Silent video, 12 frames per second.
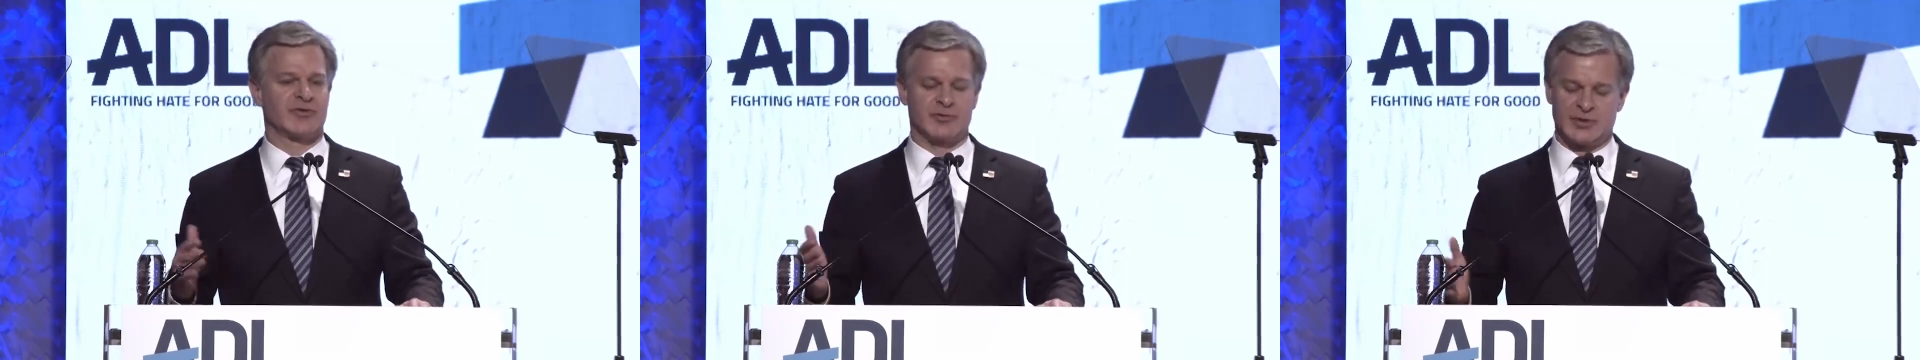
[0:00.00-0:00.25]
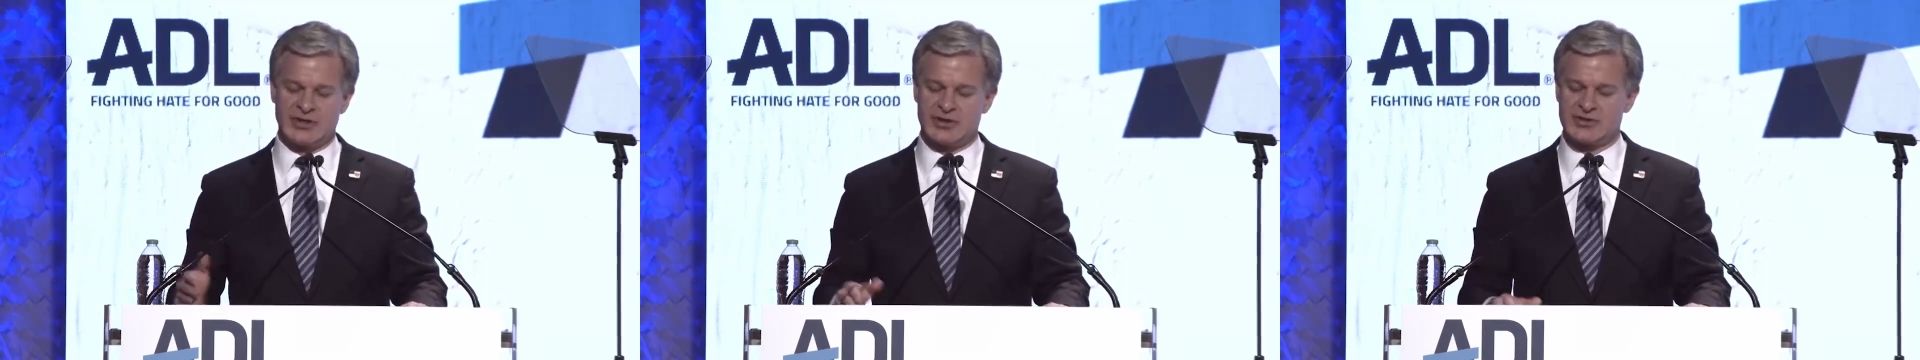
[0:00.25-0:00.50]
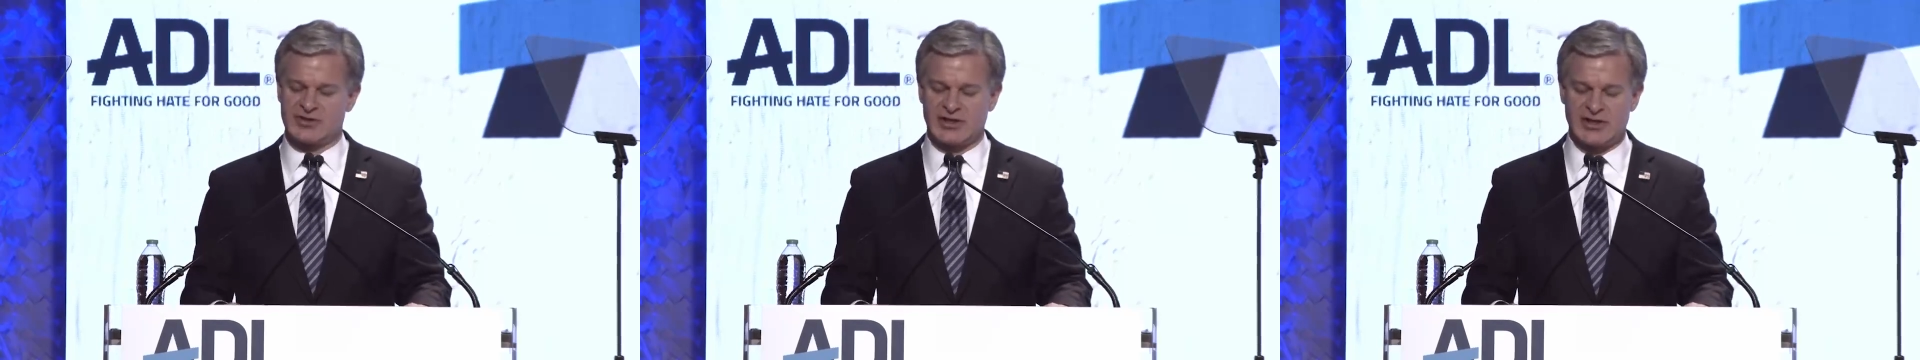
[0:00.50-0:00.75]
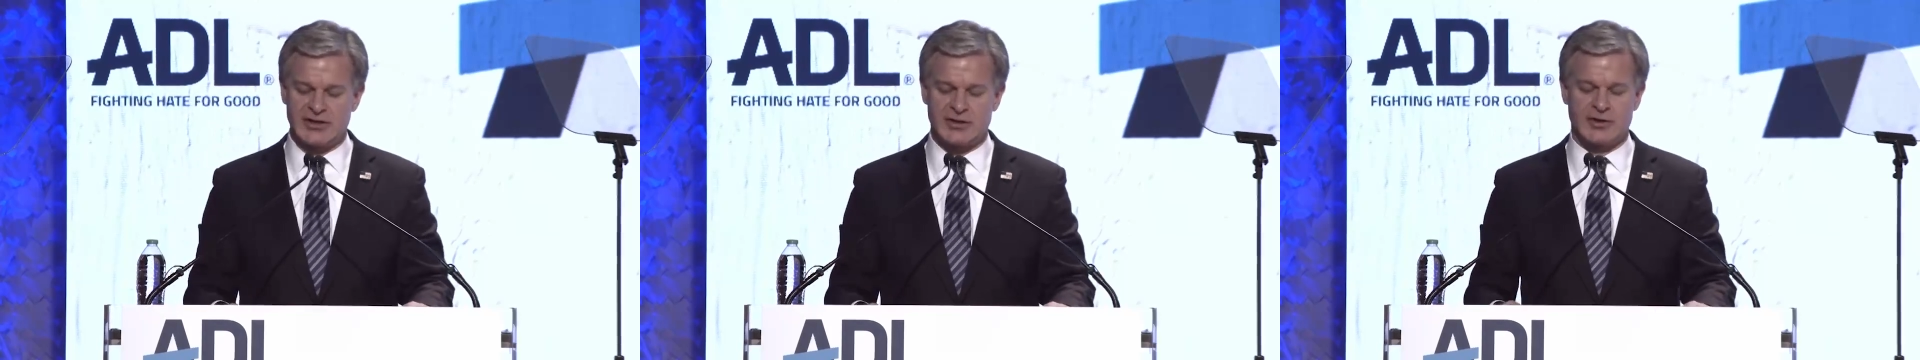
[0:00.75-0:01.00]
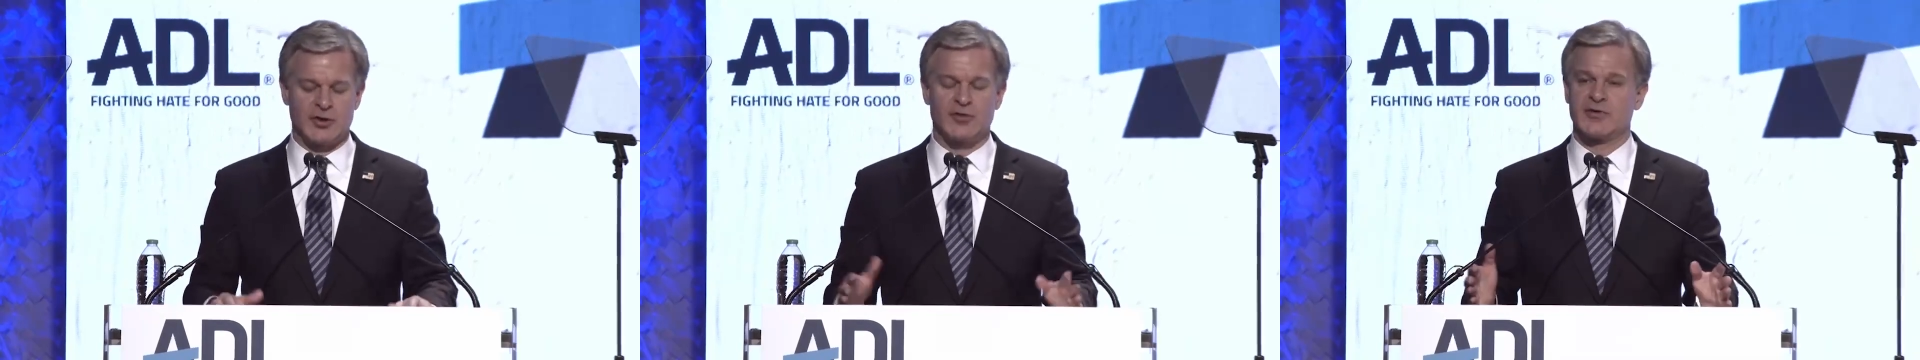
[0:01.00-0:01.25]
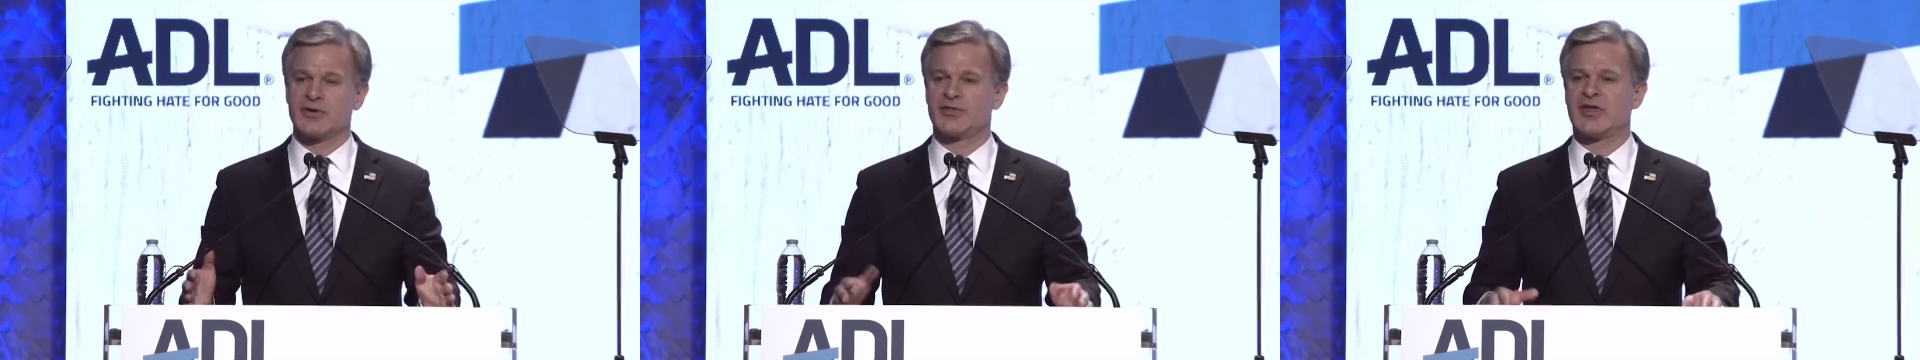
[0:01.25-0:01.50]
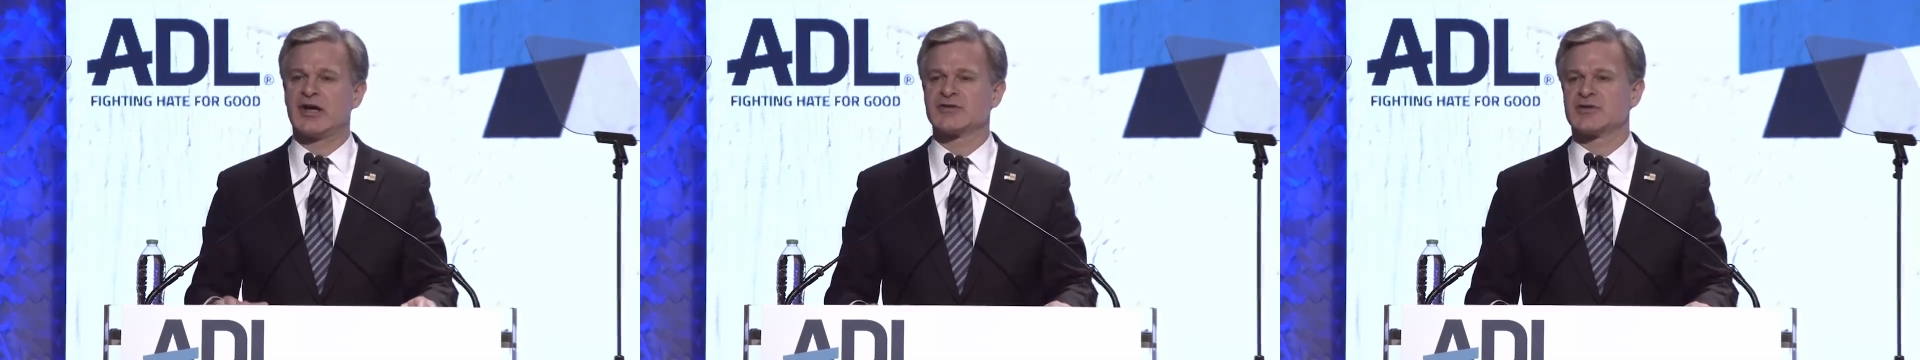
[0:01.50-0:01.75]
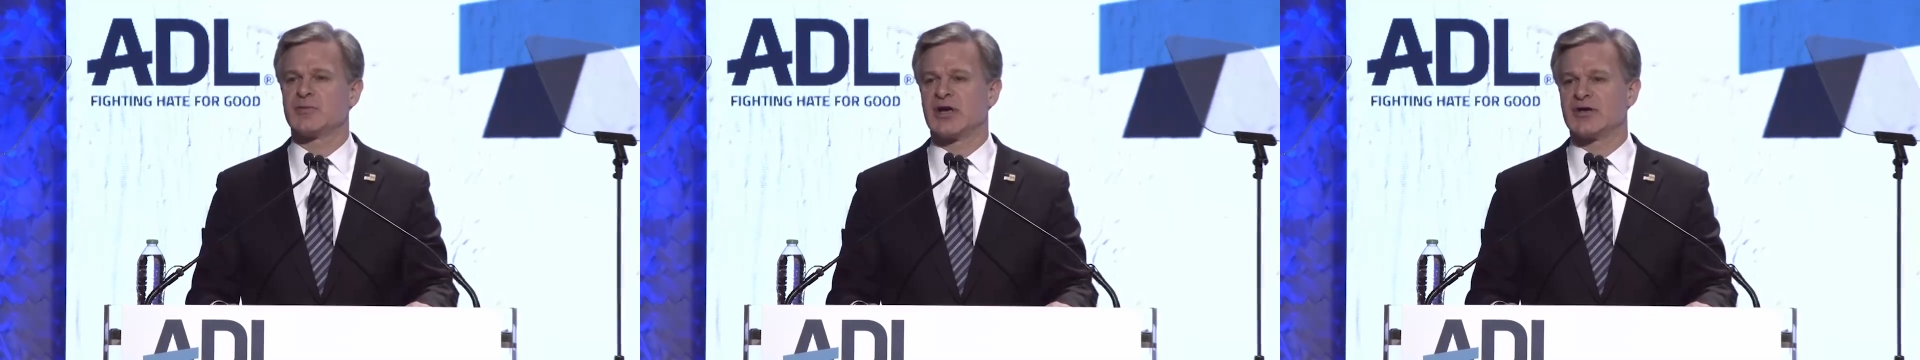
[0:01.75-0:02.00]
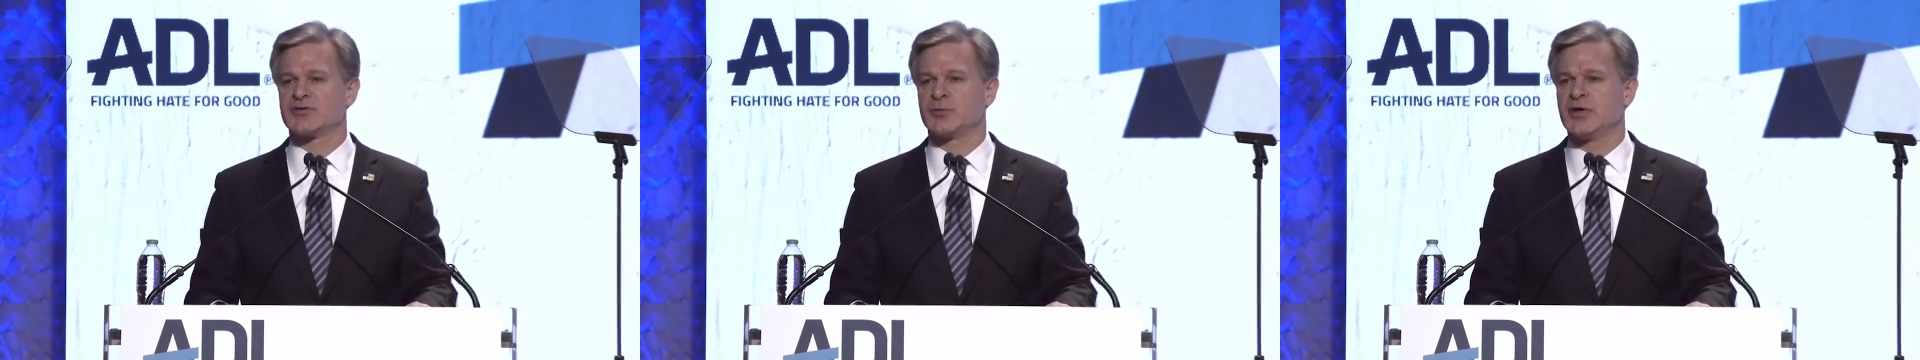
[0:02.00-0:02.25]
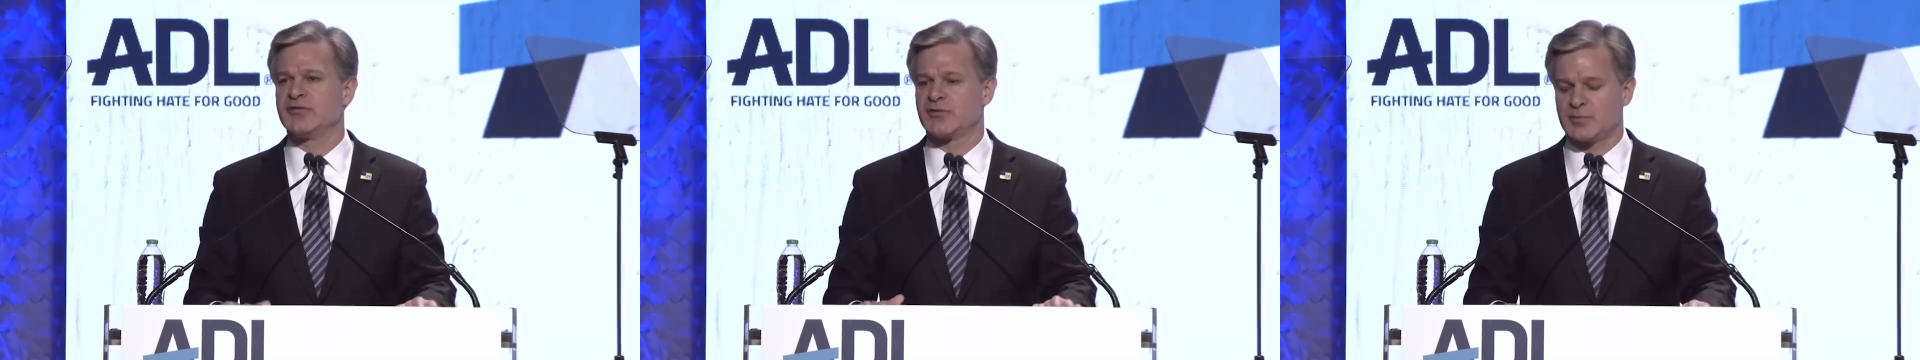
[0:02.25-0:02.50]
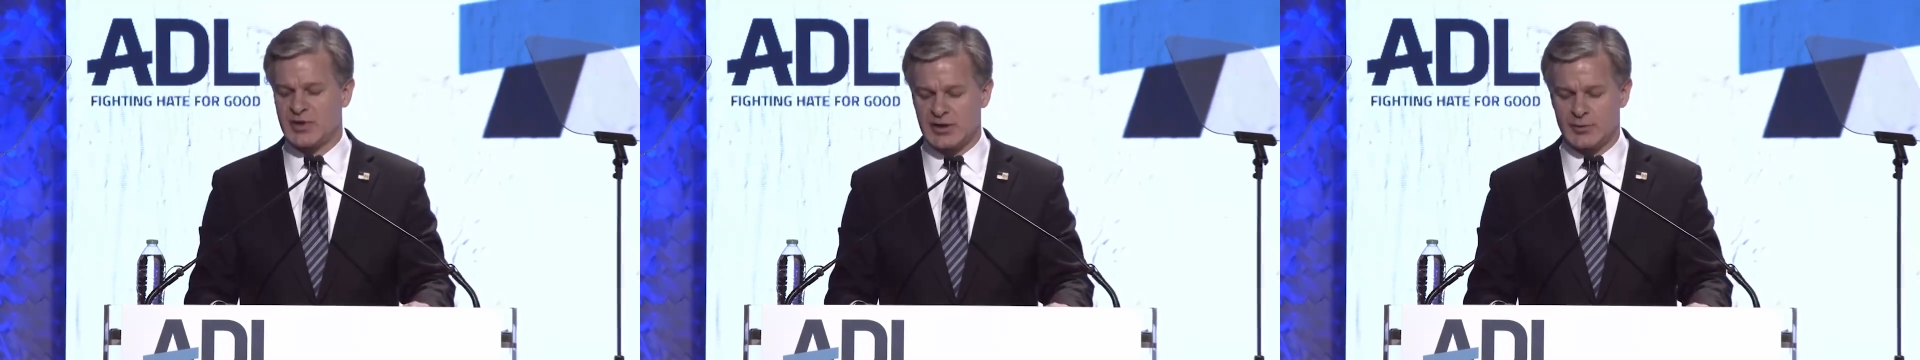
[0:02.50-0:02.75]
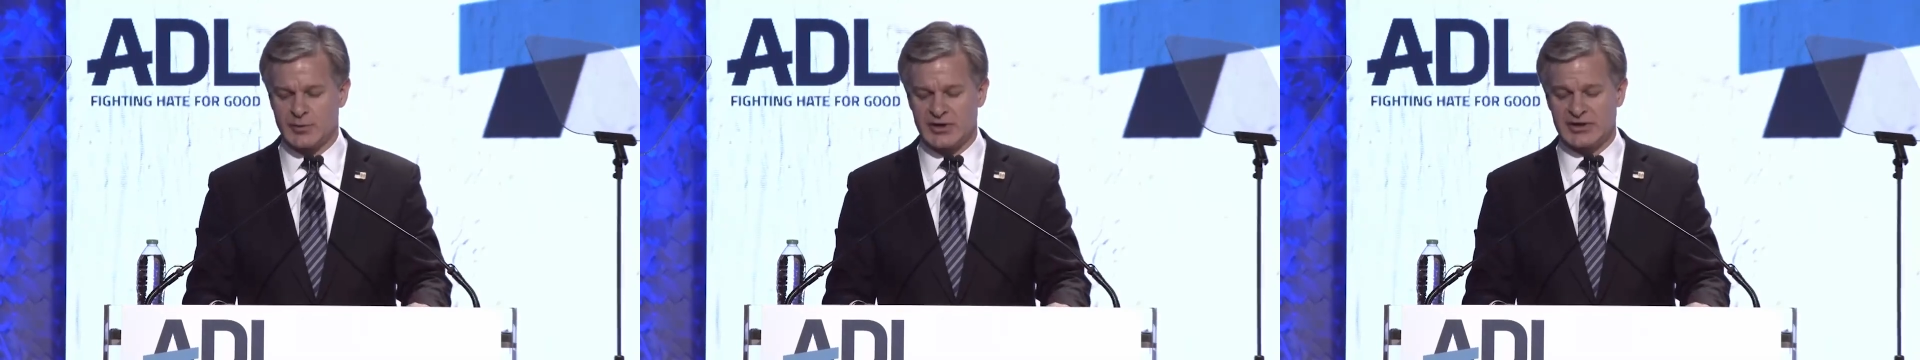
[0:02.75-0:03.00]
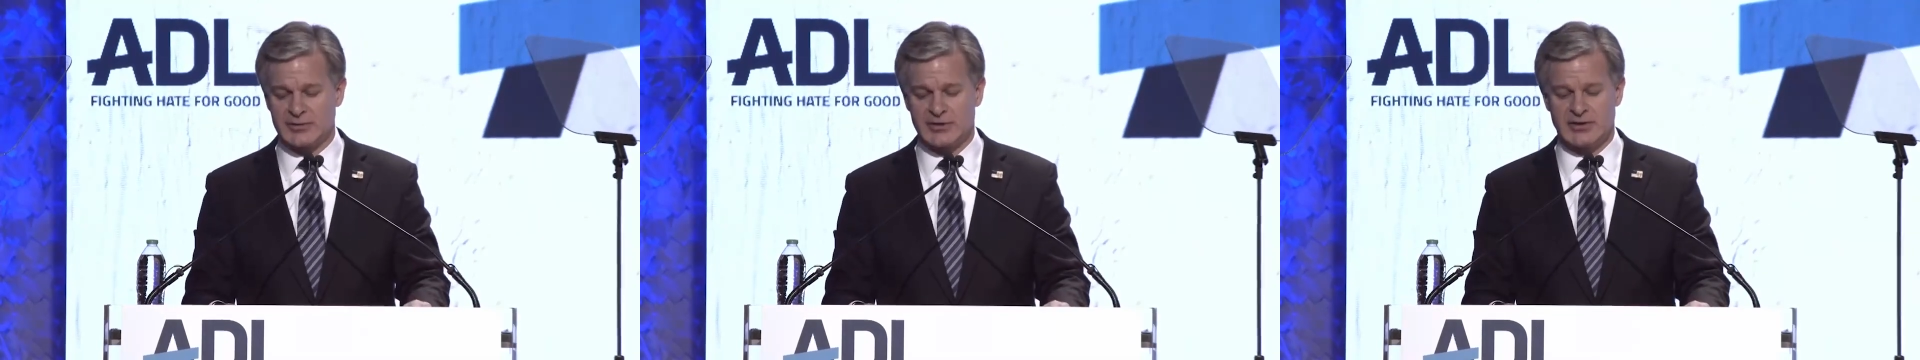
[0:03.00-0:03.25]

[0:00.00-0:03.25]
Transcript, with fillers: three years later and over a thousand miles away from Poway